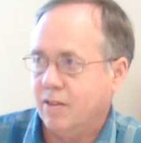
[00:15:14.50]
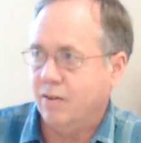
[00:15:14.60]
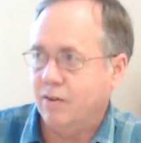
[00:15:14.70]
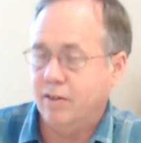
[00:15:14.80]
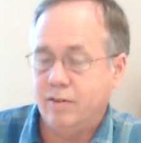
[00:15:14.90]

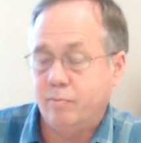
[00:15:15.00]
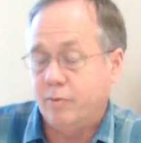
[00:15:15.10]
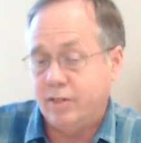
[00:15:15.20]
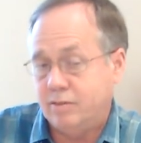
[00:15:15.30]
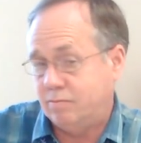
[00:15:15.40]
Okay? I mean,
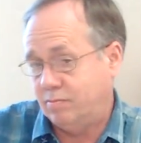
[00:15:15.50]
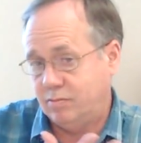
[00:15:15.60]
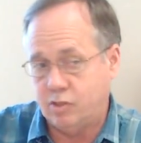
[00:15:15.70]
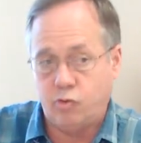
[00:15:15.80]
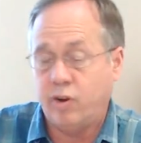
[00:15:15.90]
we get,
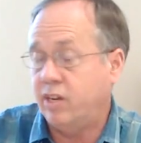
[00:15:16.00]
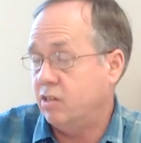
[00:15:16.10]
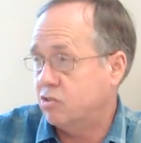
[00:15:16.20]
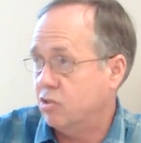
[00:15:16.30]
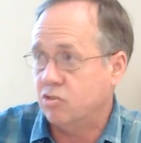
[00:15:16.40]
the
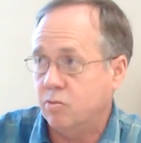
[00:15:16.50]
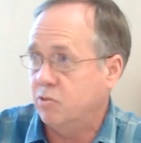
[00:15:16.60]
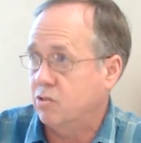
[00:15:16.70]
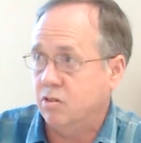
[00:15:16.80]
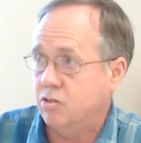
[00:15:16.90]
grading system
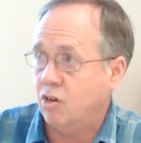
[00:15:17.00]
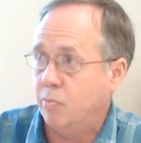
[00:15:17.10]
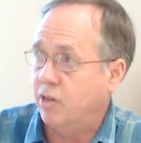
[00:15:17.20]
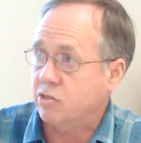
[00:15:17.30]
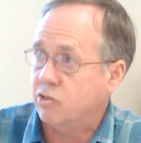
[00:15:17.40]
is all
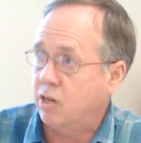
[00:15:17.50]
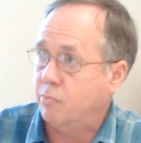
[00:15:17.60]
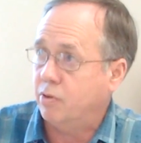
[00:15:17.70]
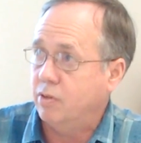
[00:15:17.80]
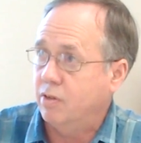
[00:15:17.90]
messed up.
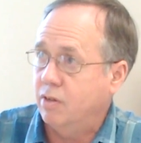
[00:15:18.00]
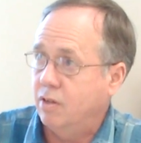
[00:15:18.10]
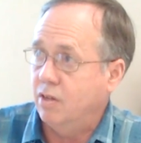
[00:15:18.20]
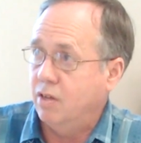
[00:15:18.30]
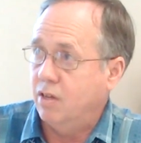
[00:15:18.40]

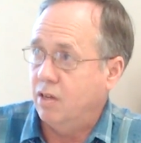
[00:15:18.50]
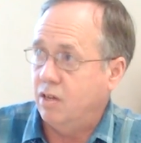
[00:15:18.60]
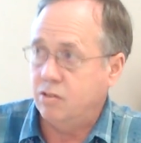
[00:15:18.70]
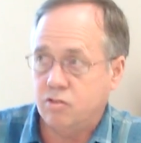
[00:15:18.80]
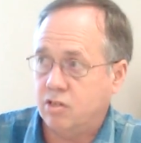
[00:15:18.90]

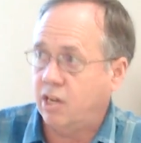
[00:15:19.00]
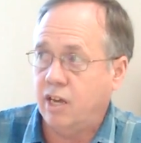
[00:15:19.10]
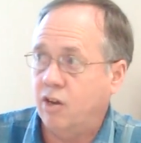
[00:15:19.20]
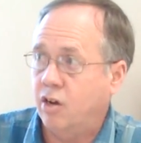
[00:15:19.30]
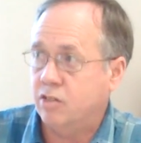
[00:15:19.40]
It's
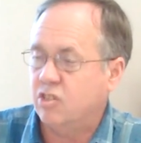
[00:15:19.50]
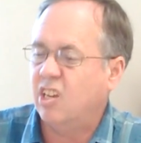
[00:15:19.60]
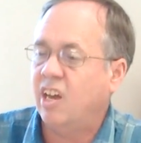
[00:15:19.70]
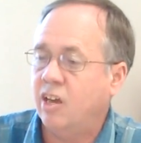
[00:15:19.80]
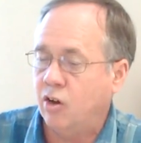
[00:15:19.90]
chaos,
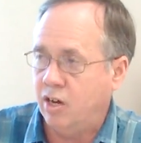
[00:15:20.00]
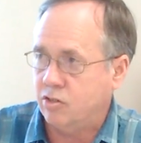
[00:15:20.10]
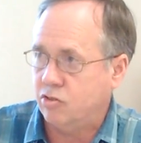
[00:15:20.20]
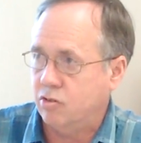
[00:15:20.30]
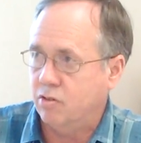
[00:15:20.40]

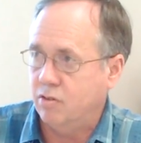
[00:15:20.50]
chaos.